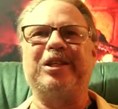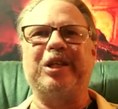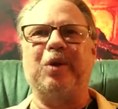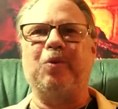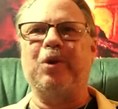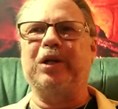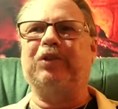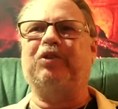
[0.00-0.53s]
She
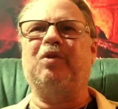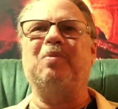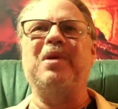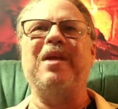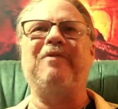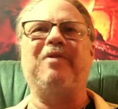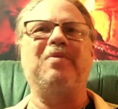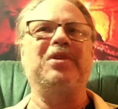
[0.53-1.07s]
Works for
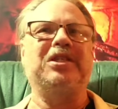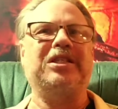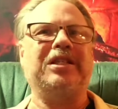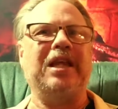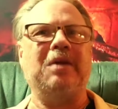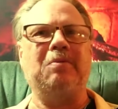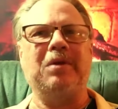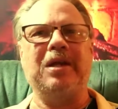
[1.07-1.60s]
Me from the
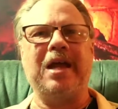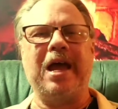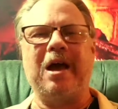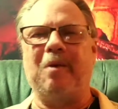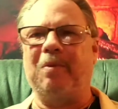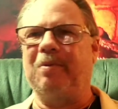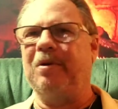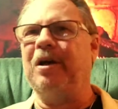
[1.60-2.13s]
Steeman
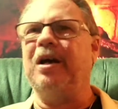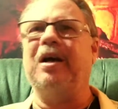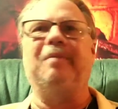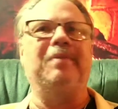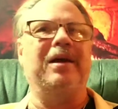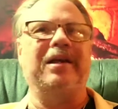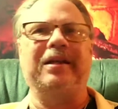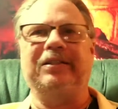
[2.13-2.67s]
album. Oh,
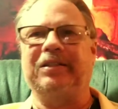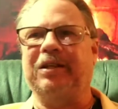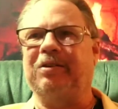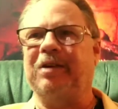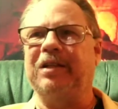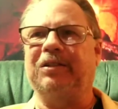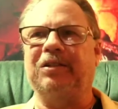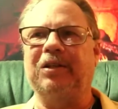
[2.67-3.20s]
man, it's a
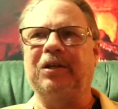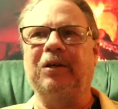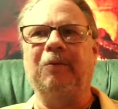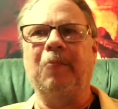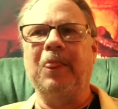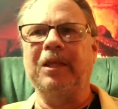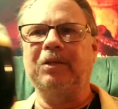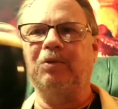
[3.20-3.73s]
great tune.